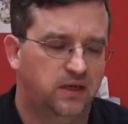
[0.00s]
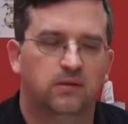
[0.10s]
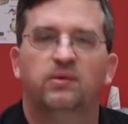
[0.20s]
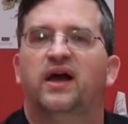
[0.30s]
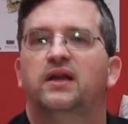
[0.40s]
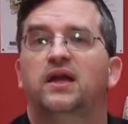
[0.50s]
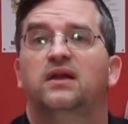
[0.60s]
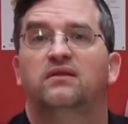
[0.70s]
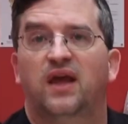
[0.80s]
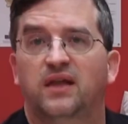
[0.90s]
in the
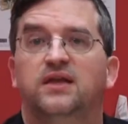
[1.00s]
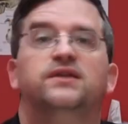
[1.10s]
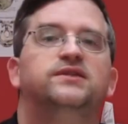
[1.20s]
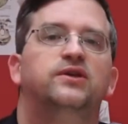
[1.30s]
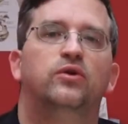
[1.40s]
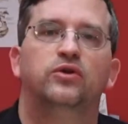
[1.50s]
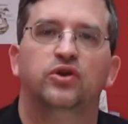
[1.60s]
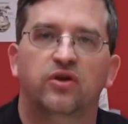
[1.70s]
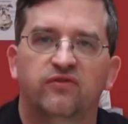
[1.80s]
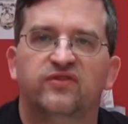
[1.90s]
body, and that is your
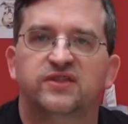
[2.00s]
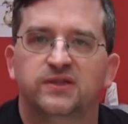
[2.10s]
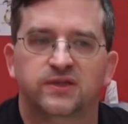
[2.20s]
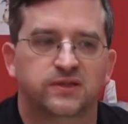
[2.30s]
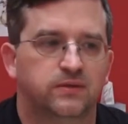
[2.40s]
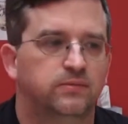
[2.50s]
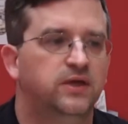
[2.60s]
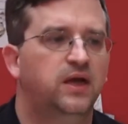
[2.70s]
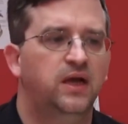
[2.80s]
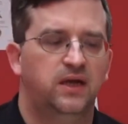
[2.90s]
nervous
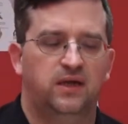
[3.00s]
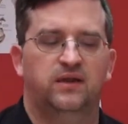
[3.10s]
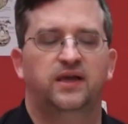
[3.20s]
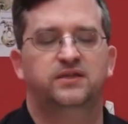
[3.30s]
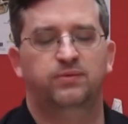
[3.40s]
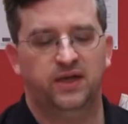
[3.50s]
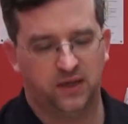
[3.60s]
system. And that's